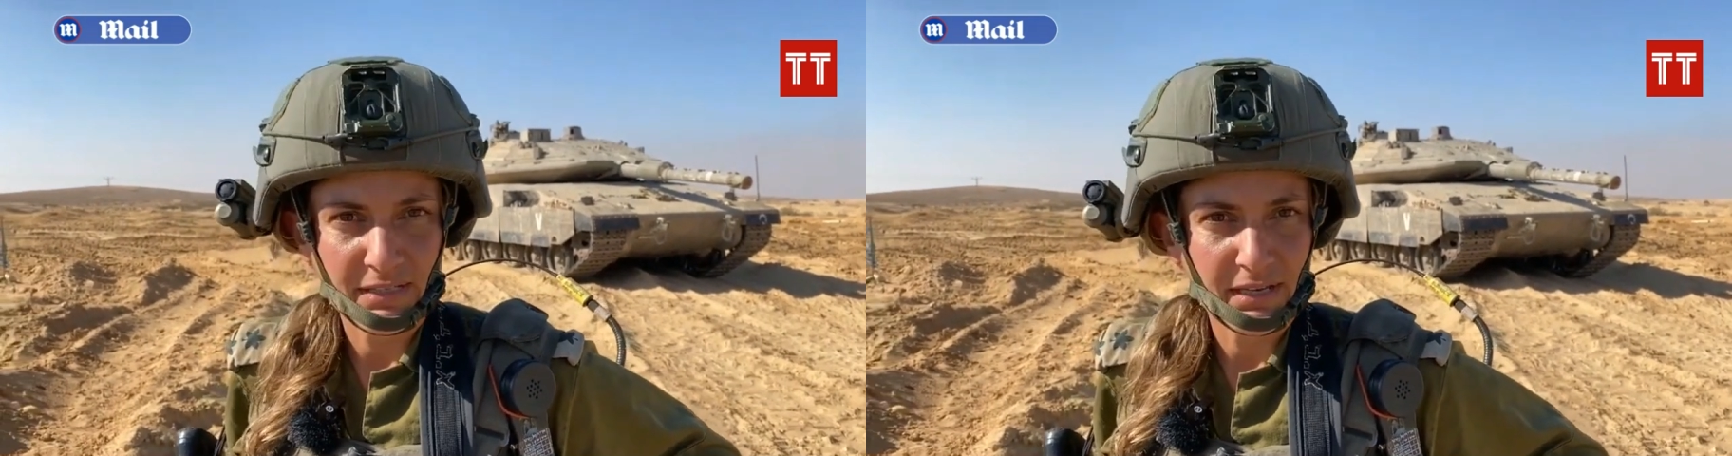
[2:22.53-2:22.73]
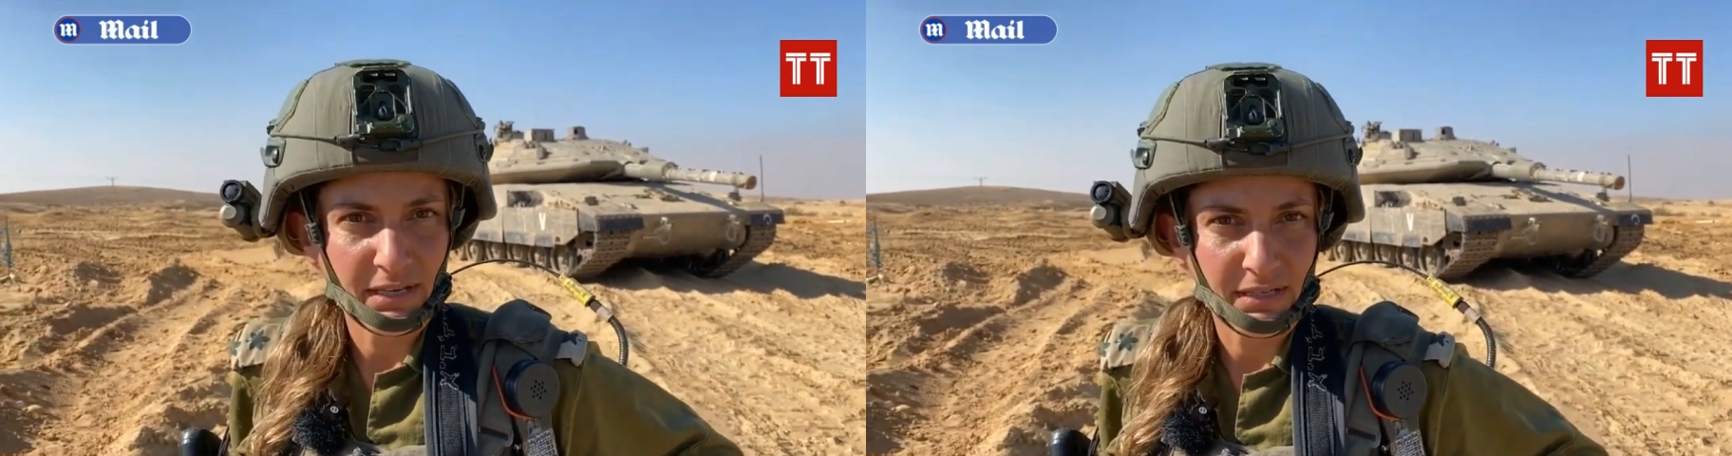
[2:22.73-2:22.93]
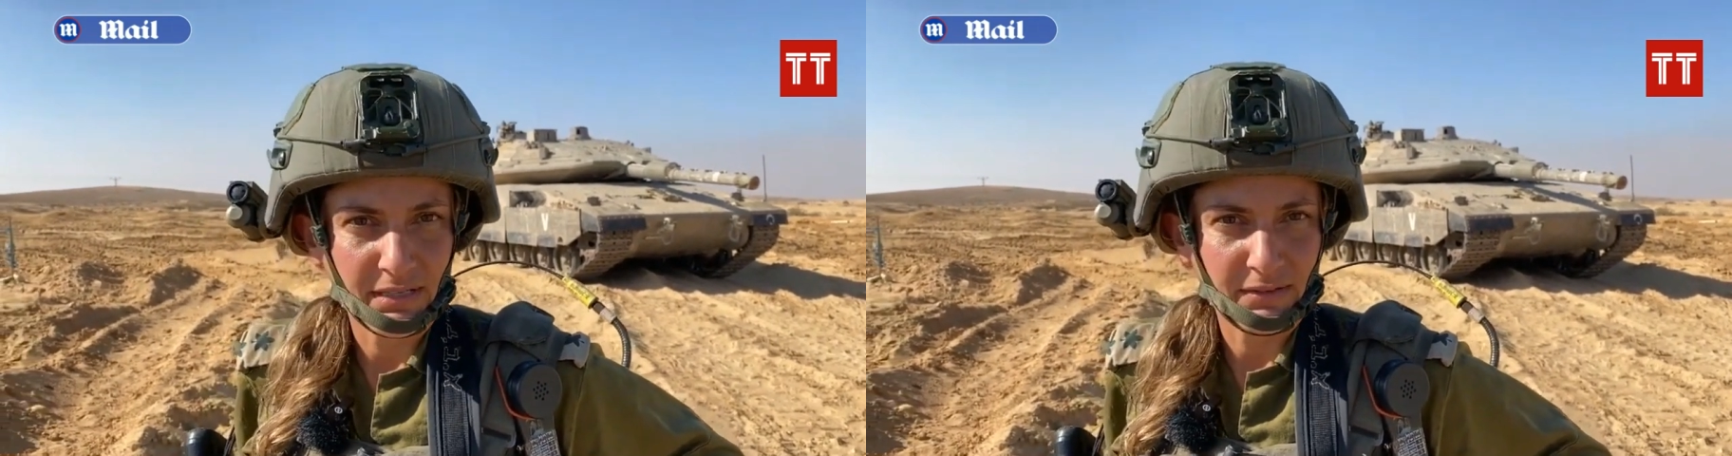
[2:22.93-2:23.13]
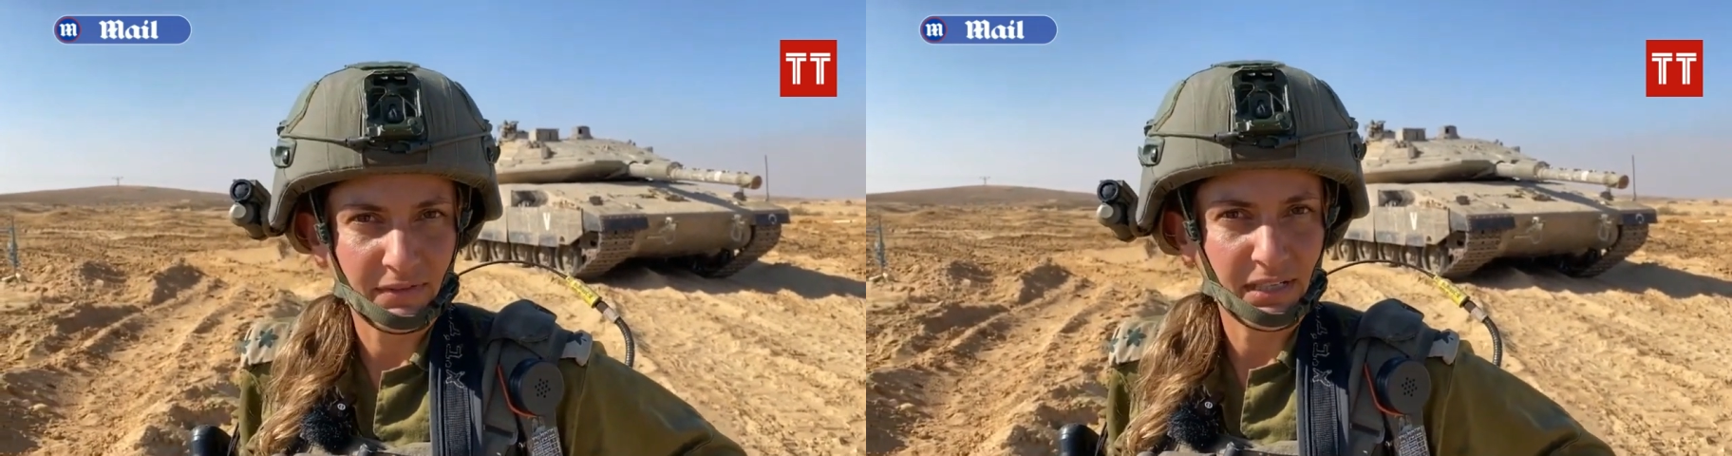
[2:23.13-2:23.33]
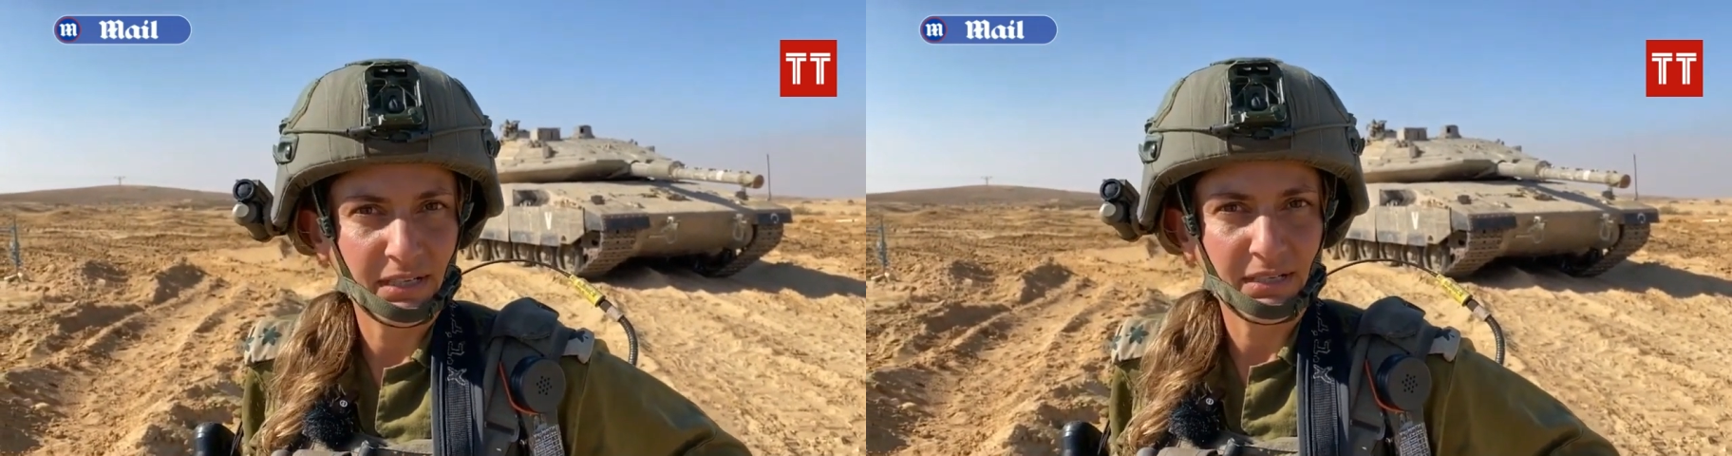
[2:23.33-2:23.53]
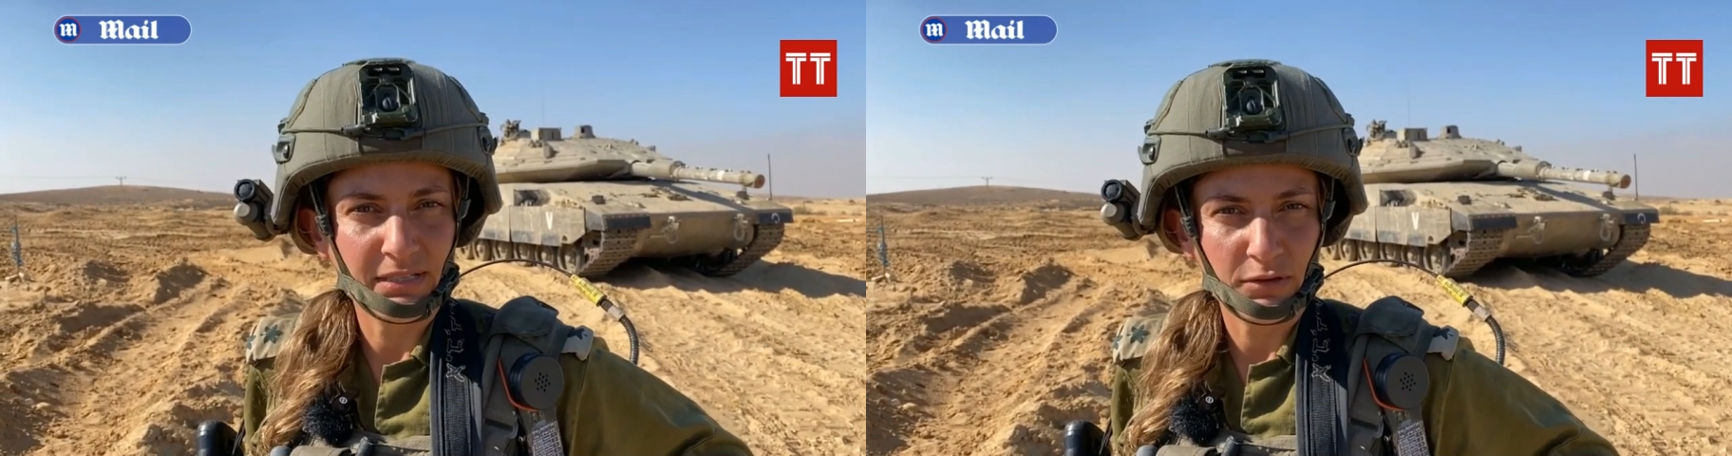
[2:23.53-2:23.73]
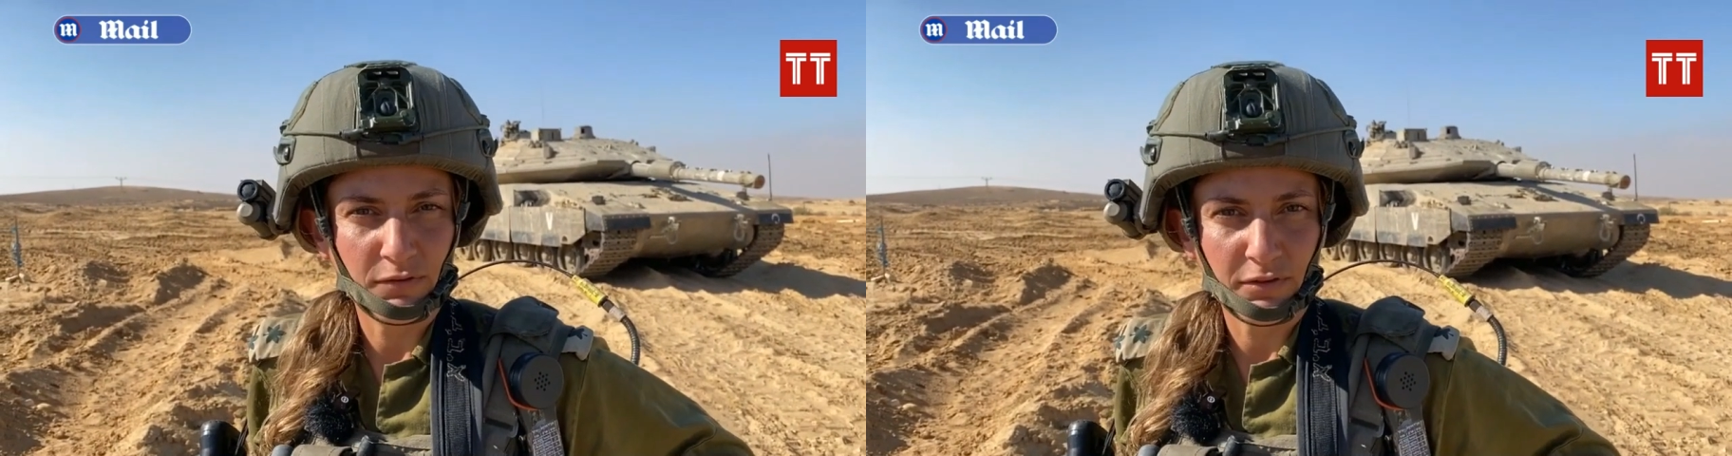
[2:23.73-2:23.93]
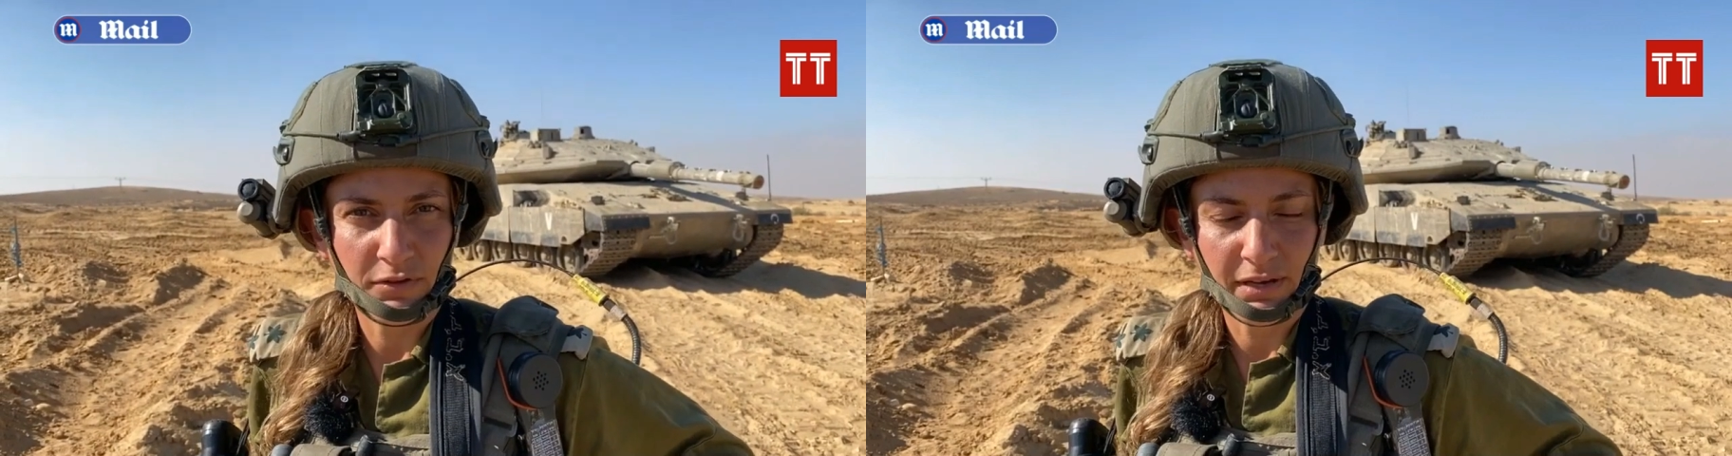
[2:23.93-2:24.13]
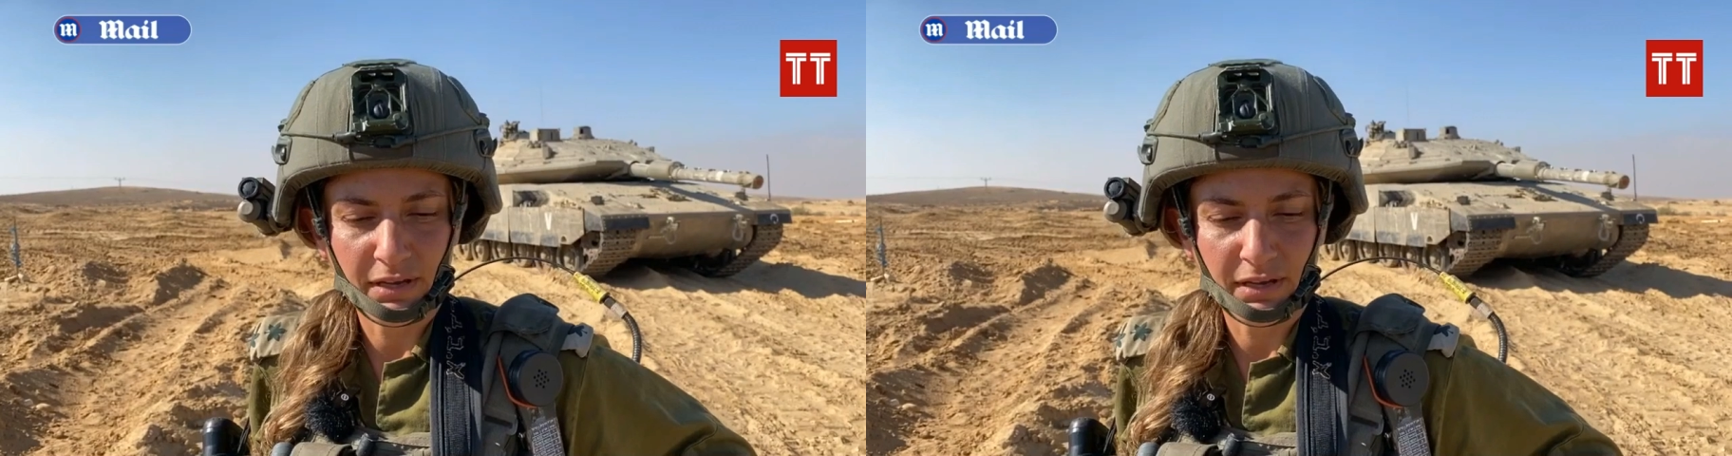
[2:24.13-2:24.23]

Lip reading: the civilians over